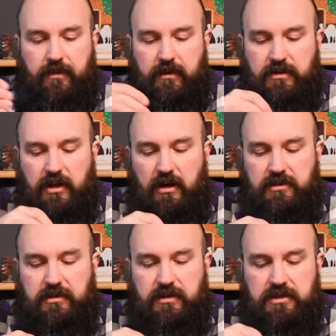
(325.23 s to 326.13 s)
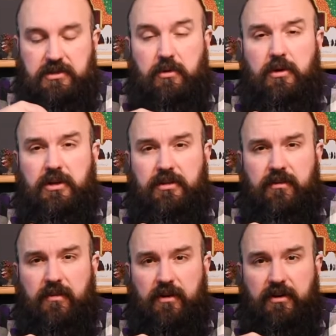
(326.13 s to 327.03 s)
There's also the storage
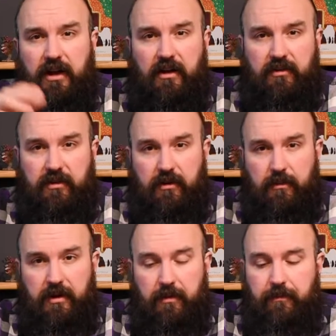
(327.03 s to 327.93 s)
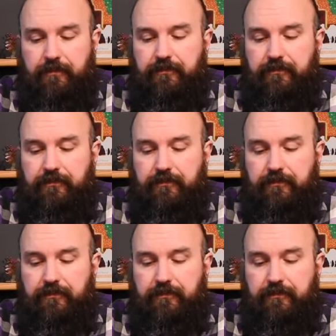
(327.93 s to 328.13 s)
for your tiles here in the middle.